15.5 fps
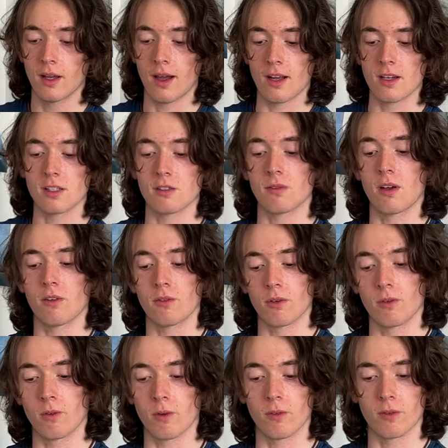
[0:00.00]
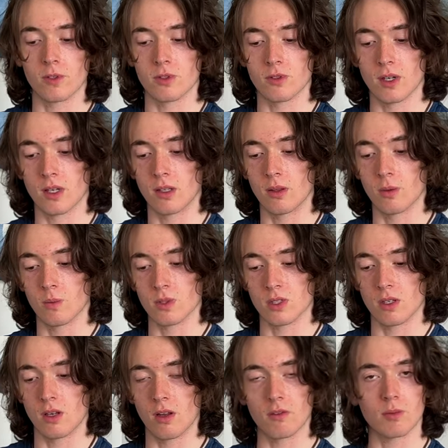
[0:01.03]
I just found for four foot striking, there
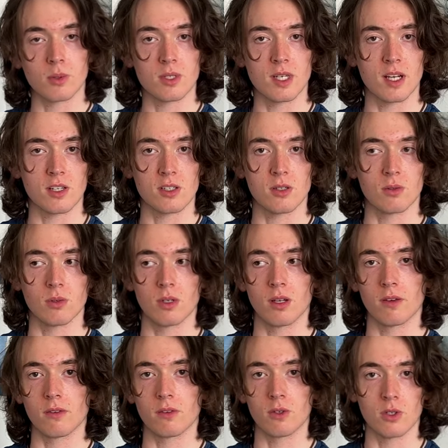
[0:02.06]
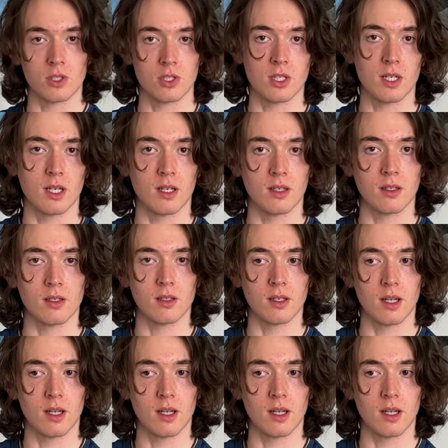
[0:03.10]
wasn't enough protection or enough cushioning.